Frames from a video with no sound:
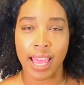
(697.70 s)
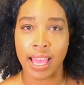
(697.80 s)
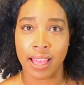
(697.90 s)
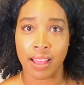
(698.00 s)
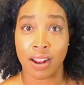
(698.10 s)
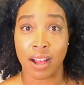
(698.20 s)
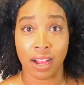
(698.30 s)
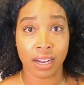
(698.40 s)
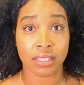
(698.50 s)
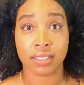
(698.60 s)
And
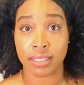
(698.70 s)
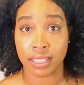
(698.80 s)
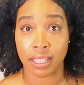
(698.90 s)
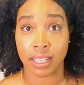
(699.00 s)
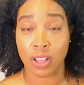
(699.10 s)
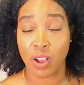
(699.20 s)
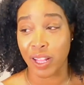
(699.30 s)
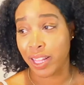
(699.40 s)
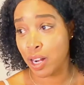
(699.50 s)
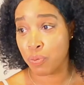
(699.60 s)
honestly,
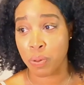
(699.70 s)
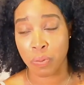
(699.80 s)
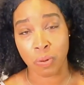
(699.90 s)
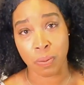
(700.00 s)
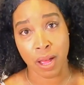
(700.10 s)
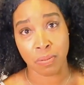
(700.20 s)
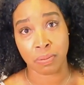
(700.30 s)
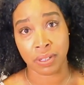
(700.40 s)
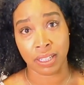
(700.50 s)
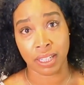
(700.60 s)
a lot of people will
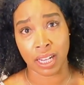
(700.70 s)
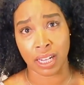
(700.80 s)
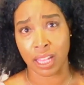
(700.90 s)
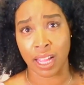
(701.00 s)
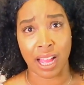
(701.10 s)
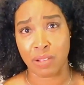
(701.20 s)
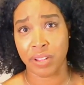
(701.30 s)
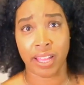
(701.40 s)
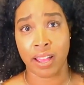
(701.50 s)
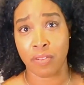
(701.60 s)
probably look at it like, I'm
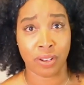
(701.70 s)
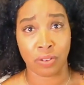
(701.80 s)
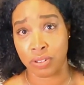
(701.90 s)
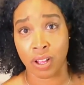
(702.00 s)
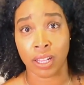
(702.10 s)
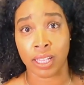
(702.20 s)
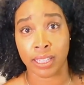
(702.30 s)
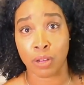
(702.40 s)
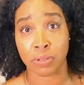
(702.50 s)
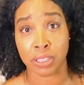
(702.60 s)
not having no talk
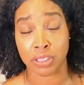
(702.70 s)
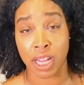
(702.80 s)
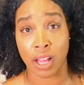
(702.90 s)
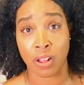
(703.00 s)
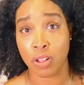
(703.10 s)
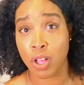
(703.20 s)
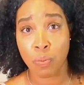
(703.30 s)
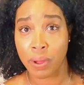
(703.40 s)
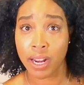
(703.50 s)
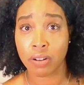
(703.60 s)
like that with a child,
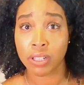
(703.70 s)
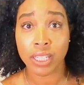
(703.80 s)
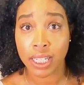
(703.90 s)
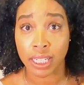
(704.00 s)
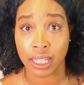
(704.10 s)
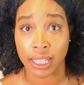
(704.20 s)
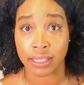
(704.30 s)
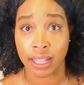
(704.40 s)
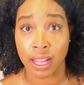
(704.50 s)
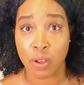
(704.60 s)
but I don't look at it
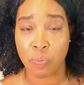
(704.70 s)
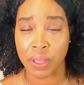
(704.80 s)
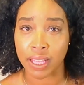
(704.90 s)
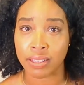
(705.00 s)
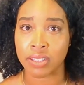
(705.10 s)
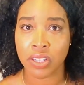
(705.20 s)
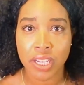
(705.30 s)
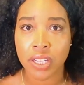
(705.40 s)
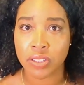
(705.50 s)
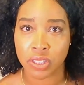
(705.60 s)
like that because they're
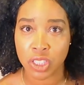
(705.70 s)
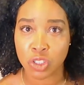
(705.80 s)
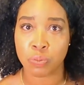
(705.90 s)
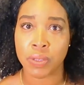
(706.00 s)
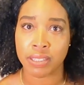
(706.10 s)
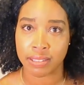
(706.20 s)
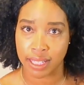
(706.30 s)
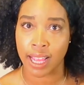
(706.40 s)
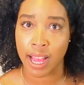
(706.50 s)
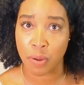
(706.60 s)
here to teach me just
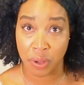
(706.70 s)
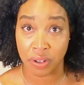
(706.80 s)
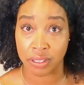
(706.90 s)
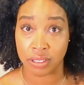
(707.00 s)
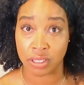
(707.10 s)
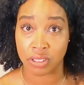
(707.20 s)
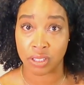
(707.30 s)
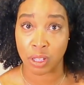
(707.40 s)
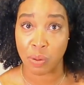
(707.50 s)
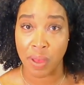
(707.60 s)
like I'm here to teach
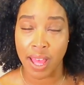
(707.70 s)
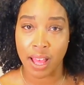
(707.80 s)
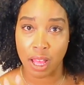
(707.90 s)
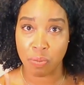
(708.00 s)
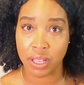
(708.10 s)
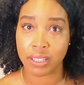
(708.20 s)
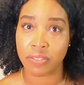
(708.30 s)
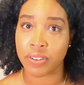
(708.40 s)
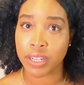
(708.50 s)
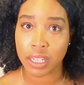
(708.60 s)
them. I make
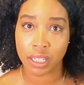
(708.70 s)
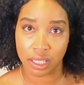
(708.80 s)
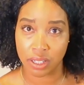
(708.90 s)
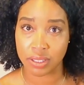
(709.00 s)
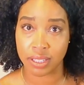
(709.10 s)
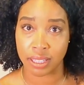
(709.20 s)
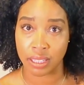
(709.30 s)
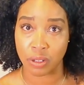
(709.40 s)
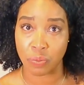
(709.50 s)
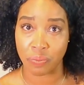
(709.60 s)
it very clear to
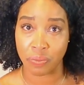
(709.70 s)
them.